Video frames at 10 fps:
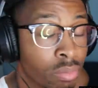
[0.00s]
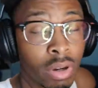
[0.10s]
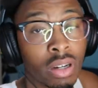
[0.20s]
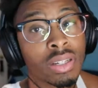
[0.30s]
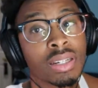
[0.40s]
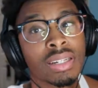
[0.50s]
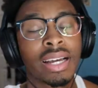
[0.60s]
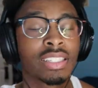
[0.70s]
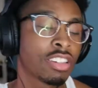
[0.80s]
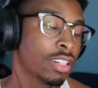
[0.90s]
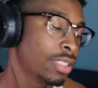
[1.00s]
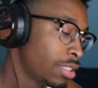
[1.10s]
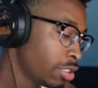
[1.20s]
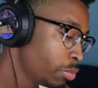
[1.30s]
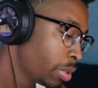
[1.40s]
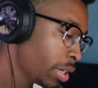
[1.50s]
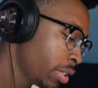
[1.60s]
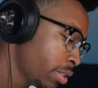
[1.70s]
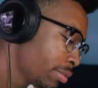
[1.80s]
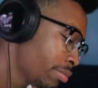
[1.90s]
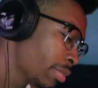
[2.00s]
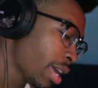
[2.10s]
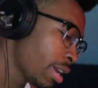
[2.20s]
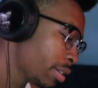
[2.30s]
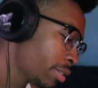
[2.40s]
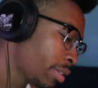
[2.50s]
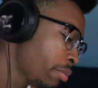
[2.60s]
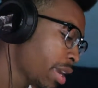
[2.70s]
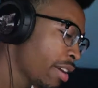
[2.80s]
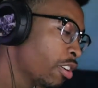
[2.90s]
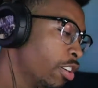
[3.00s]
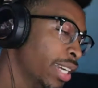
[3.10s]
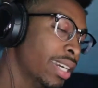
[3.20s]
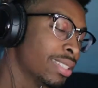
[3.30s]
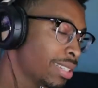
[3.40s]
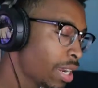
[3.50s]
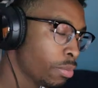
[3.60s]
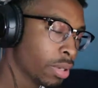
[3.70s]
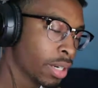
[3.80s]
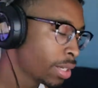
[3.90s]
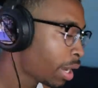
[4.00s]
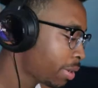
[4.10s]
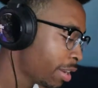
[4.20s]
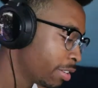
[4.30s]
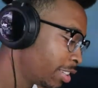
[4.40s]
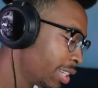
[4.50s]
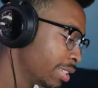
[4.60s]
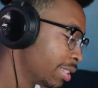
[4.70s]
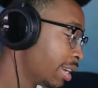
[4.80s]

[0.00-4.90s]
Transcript: Bro, that's crazy too, bro. Like, I'm not even gonna get into that, bro. I'm not gonna get into